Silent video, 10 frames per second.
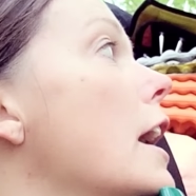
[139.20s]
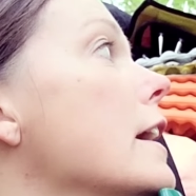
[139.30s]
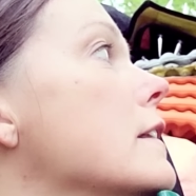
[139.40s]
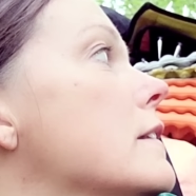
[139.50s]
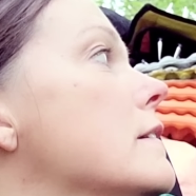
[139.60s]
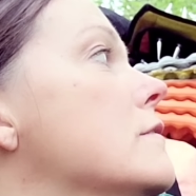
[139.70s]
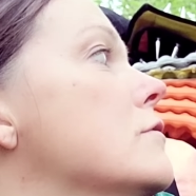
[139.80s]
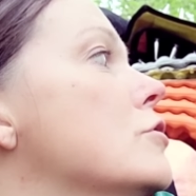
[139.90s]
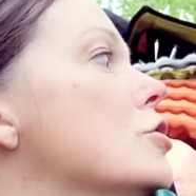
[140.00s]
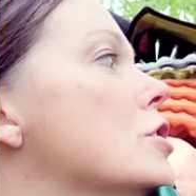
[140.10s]
relaxed?
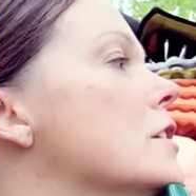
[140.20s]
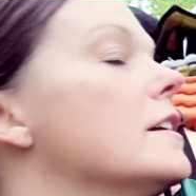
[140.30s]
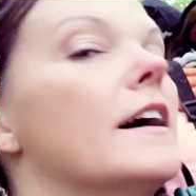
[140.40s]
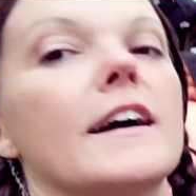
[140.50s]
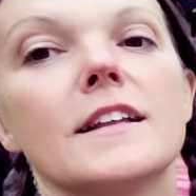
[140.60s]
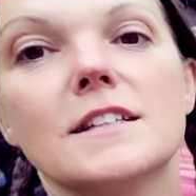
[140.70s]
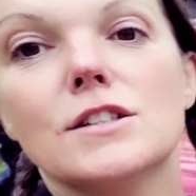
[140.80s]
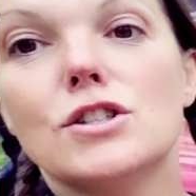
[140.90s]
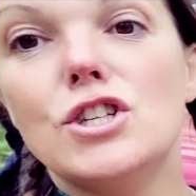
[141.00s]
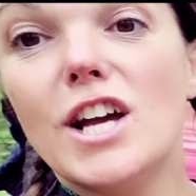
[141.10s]
I got this
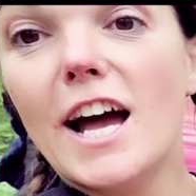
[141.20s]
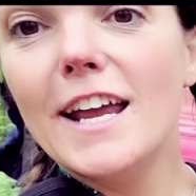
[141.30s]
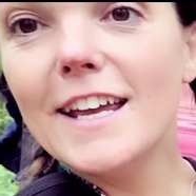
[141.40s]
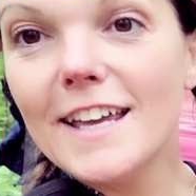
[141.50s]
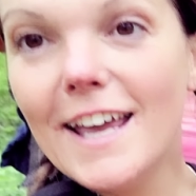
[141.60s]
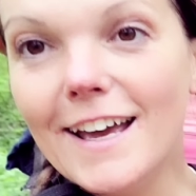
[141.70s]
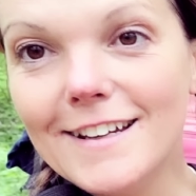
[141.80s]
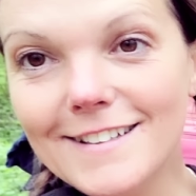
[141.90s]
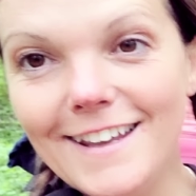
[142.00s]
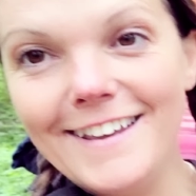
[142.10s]
mm. giant
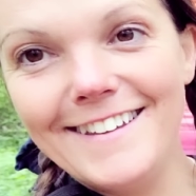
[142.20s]
can of